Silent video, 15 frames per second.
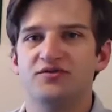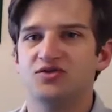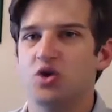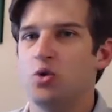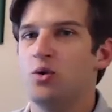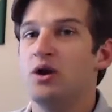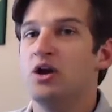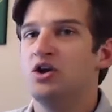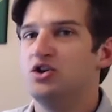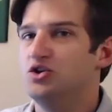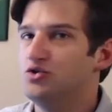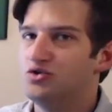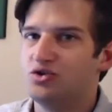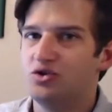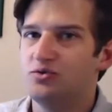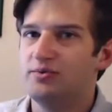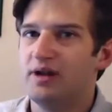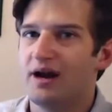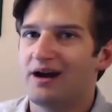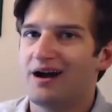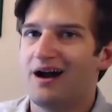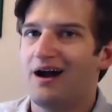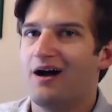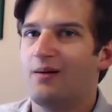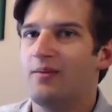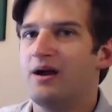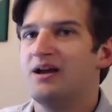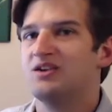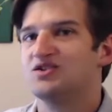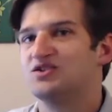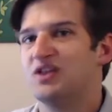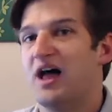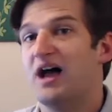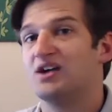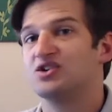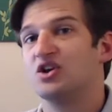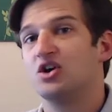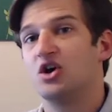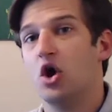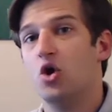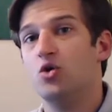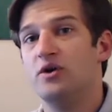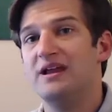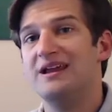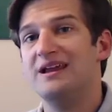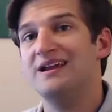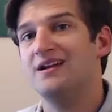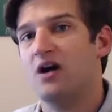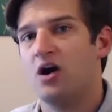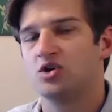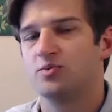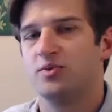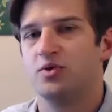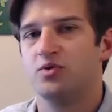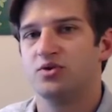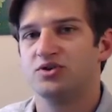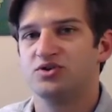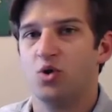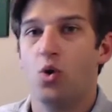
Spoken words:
So youtube.com/codingentrepreneurs